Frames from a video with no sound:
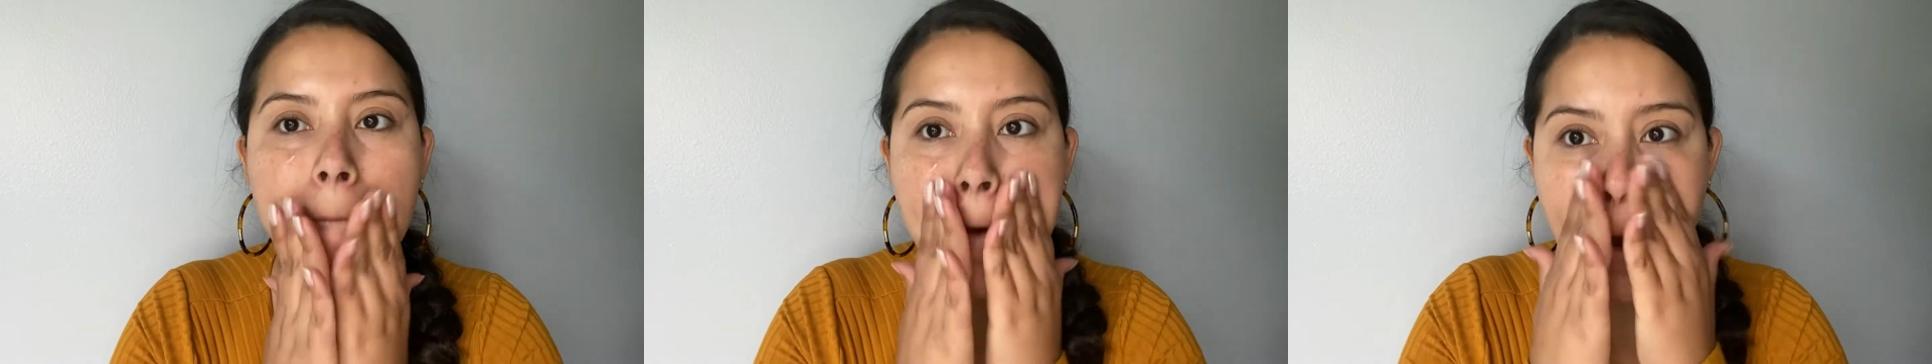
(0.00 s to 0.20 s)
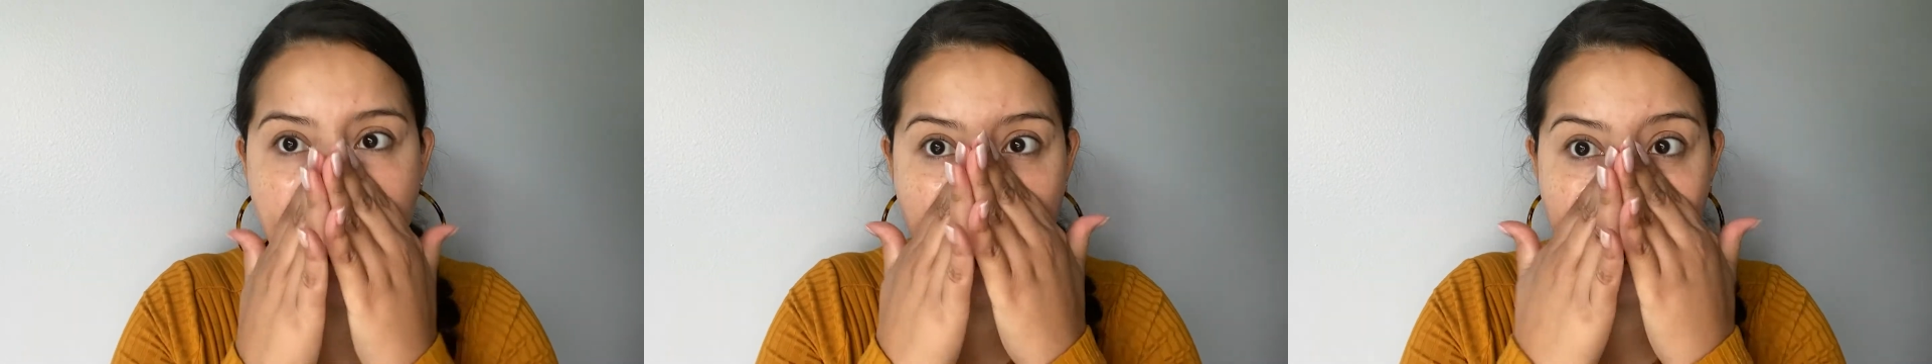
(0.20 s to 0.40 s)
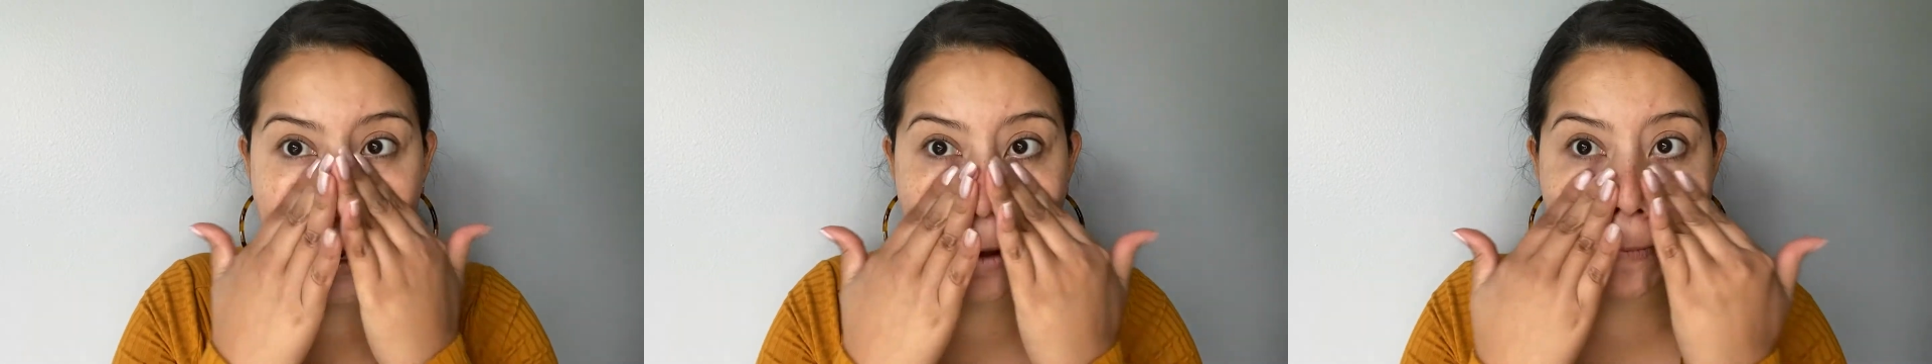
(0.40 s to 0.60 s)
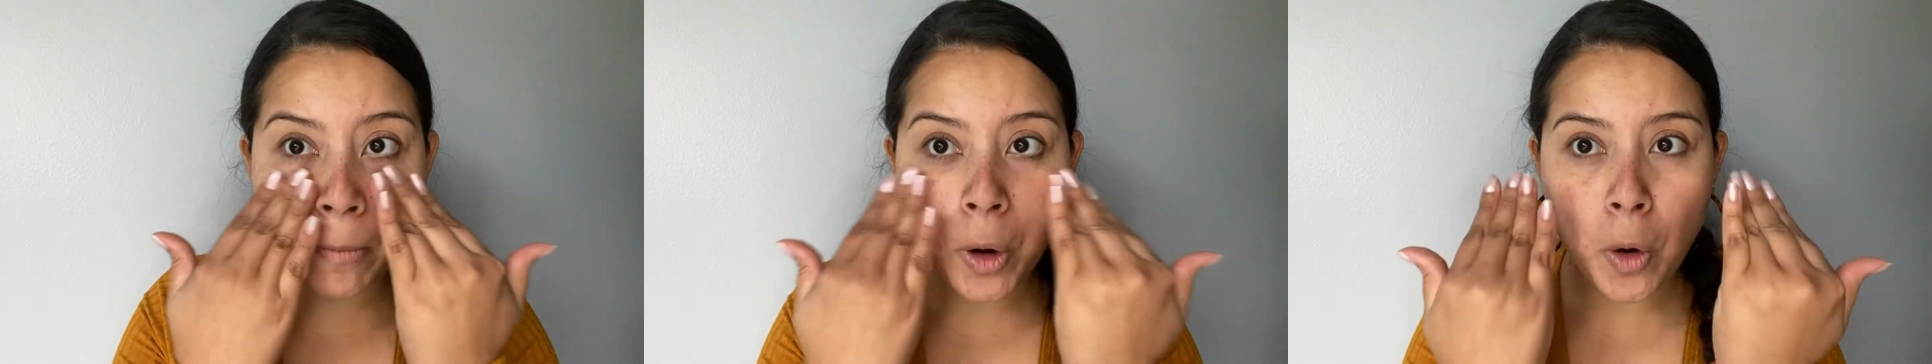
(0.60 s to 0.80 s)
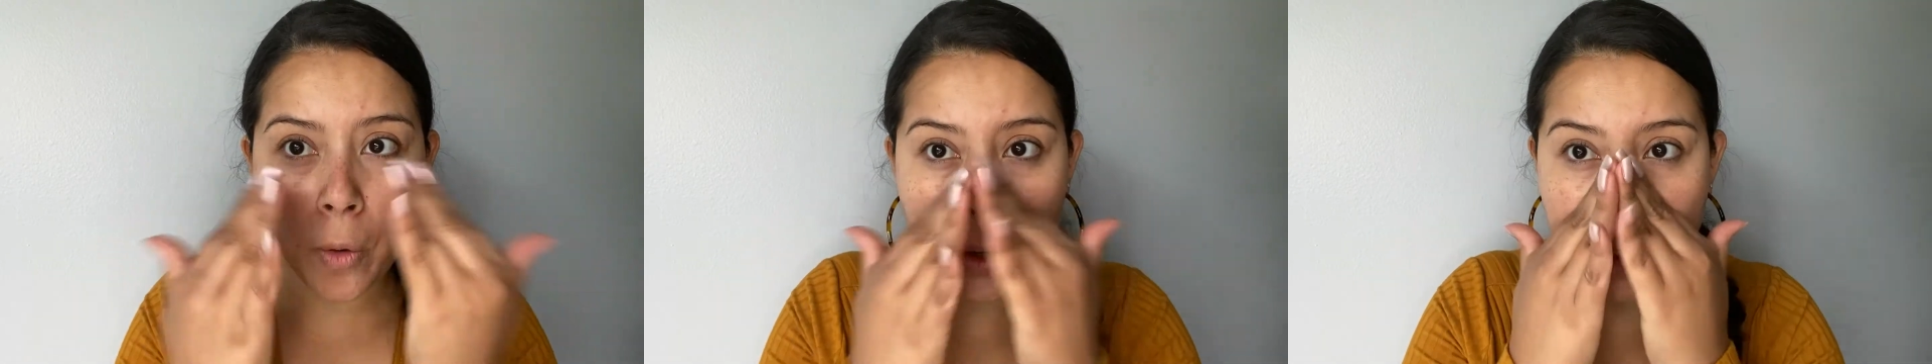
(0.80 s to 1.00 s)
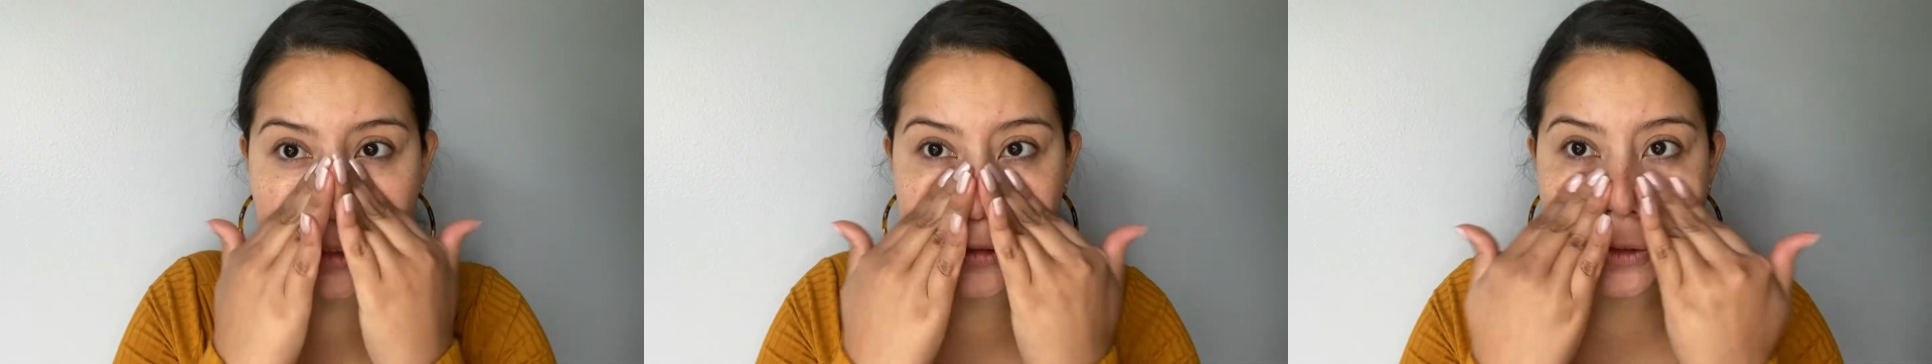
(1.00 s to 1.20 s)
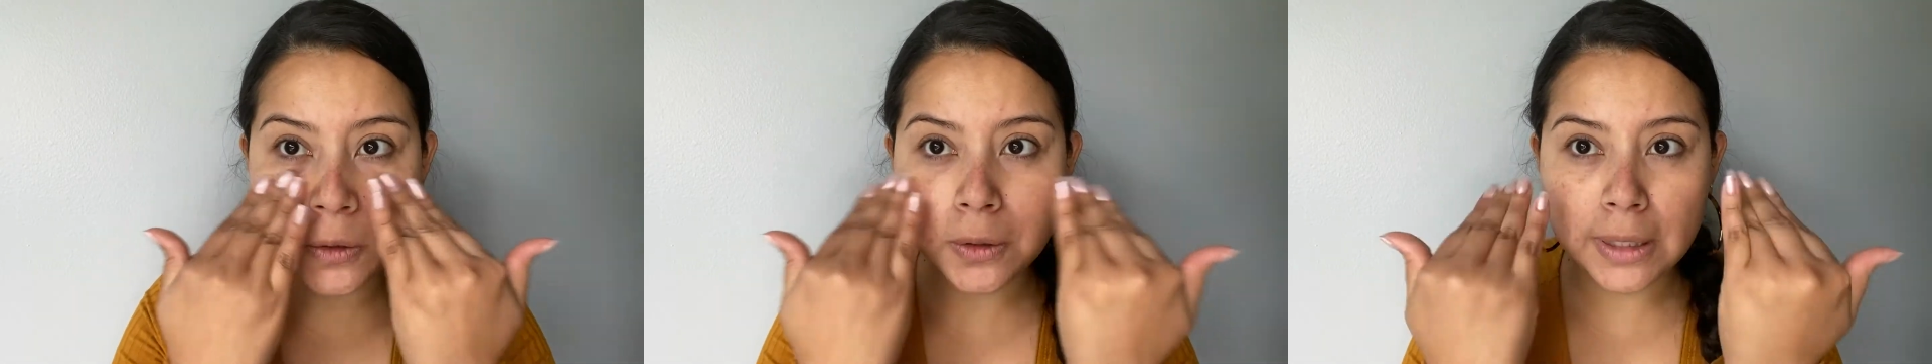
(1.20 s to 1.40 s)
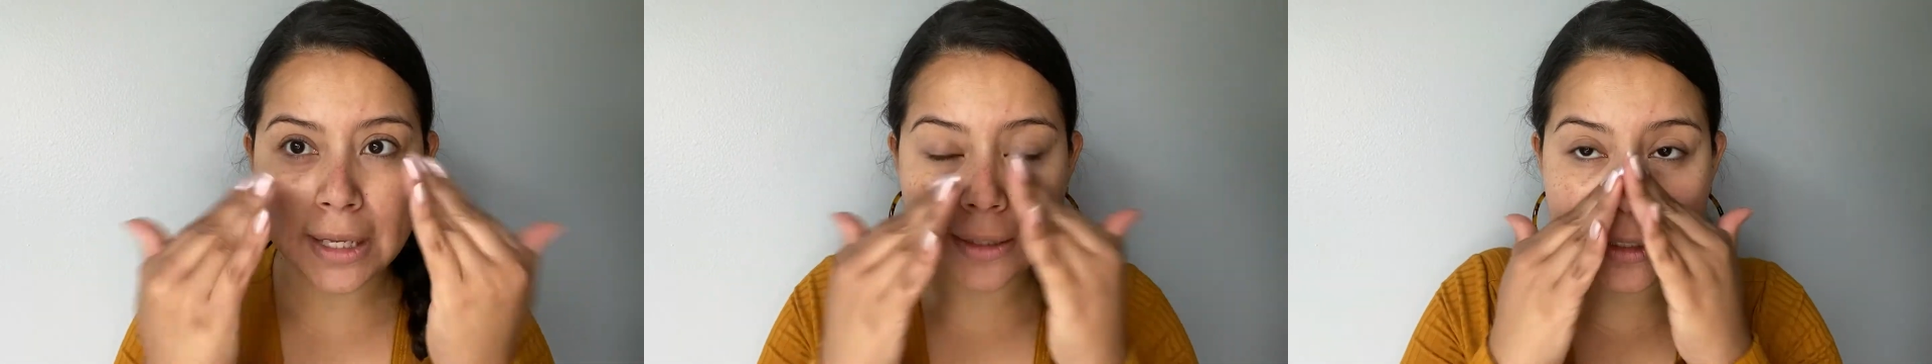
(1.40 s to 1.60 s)
I am going to
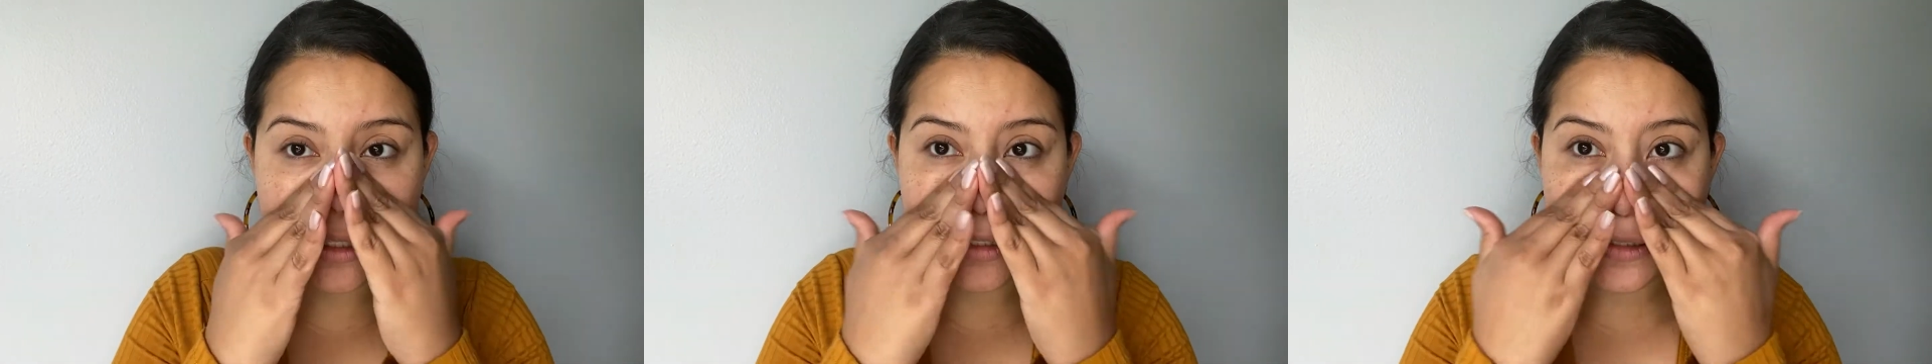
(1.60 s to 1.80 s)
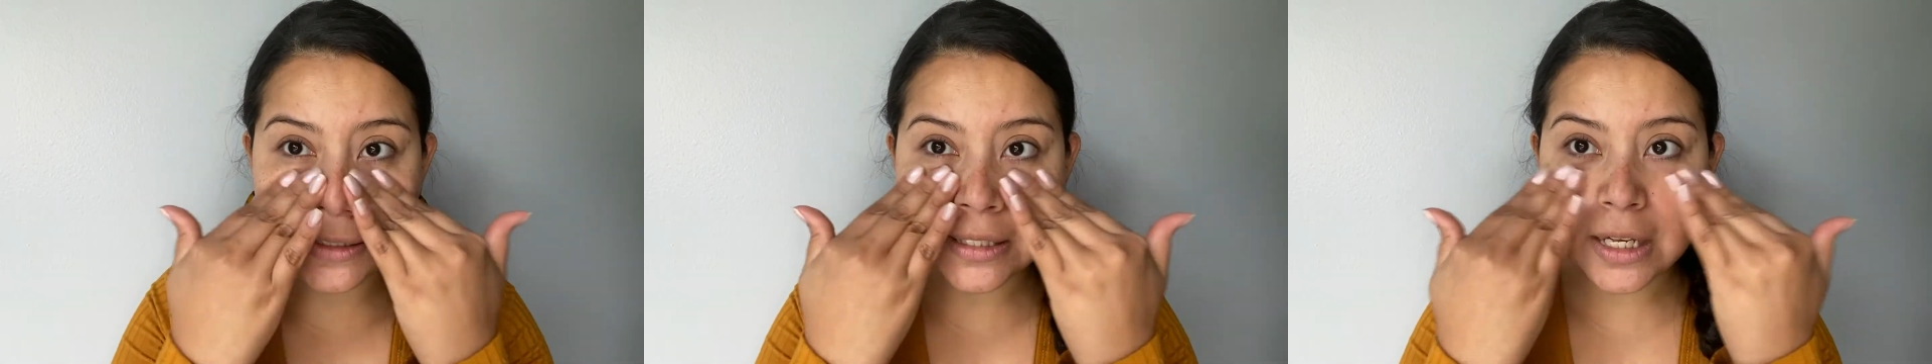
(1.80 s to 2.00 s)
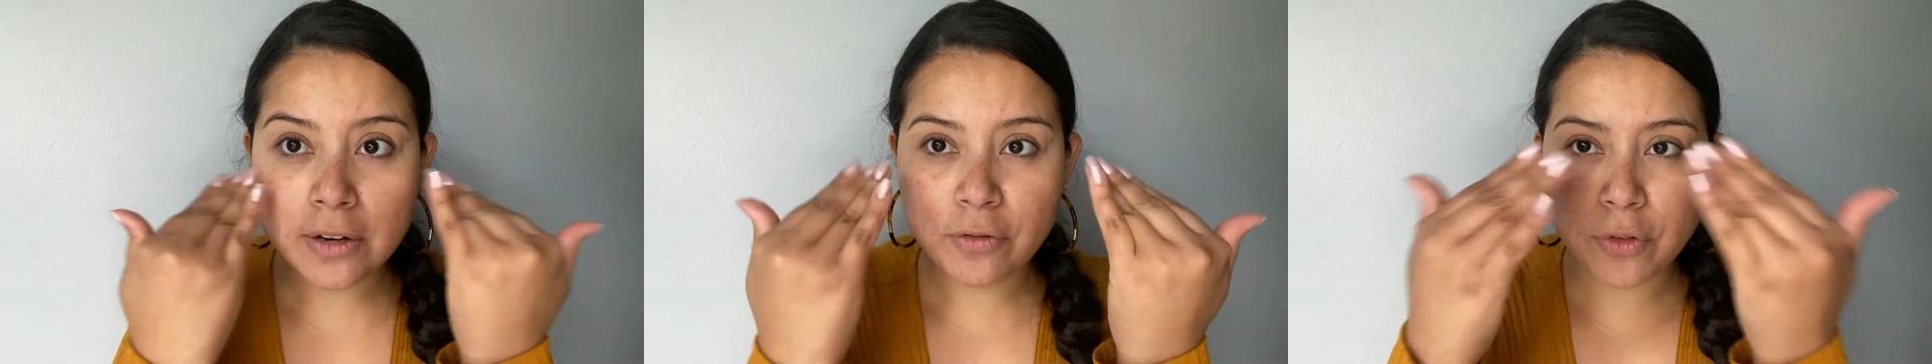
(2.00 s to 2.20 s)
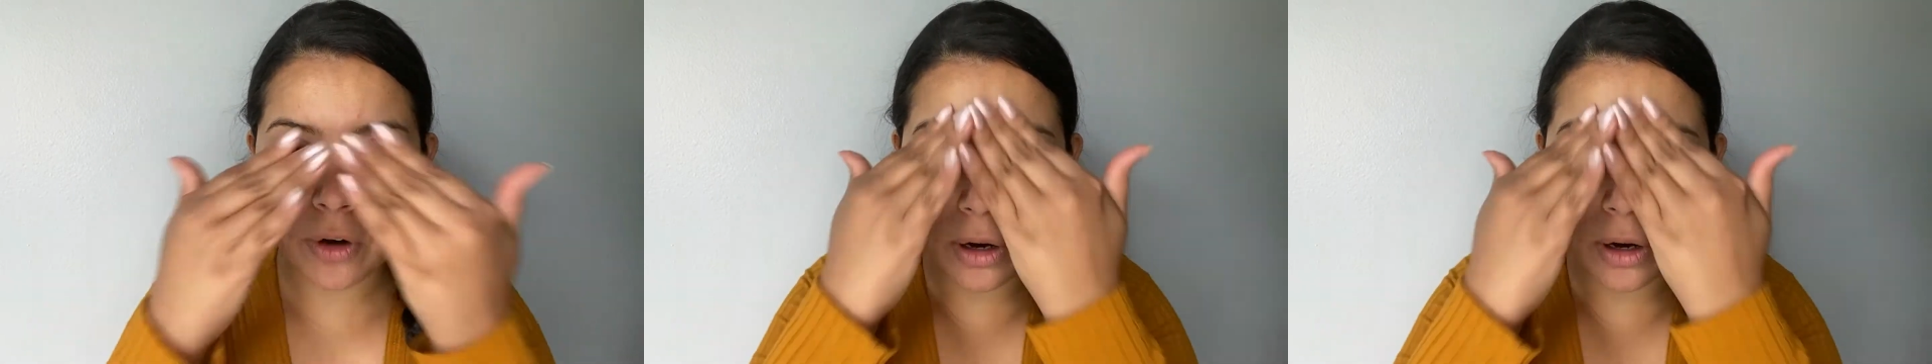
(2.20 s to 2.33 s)
let this sit for